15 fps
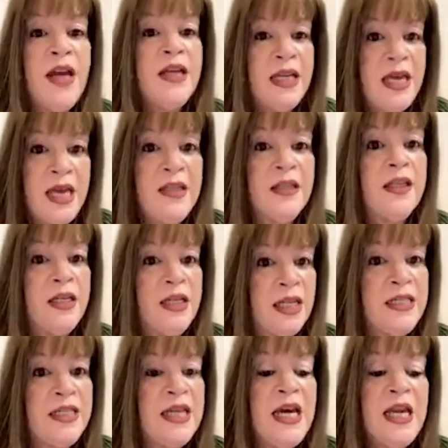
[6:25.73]
again, like I
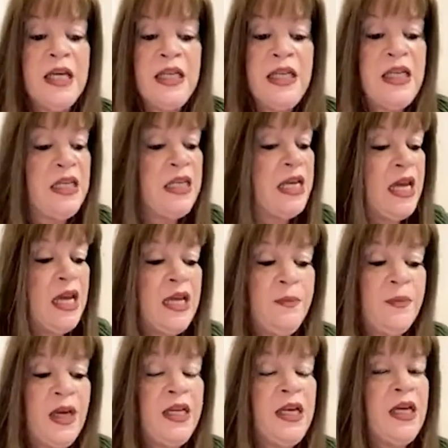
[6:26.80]
said, a key to
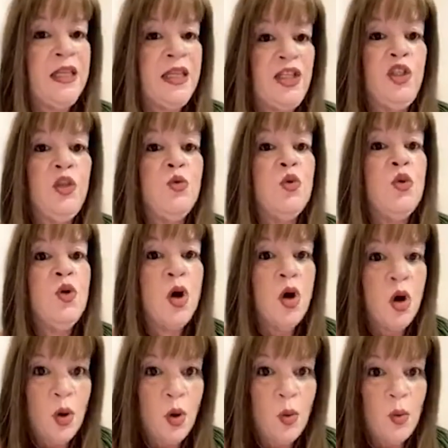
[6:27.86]
anybody unless you
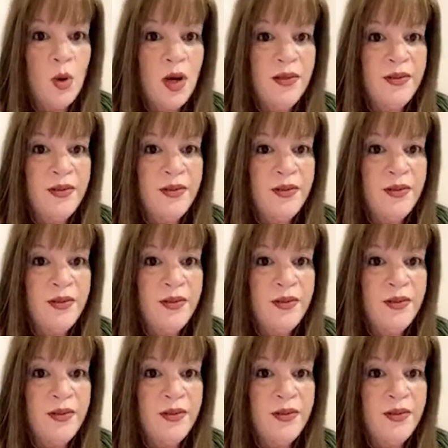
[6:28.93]
know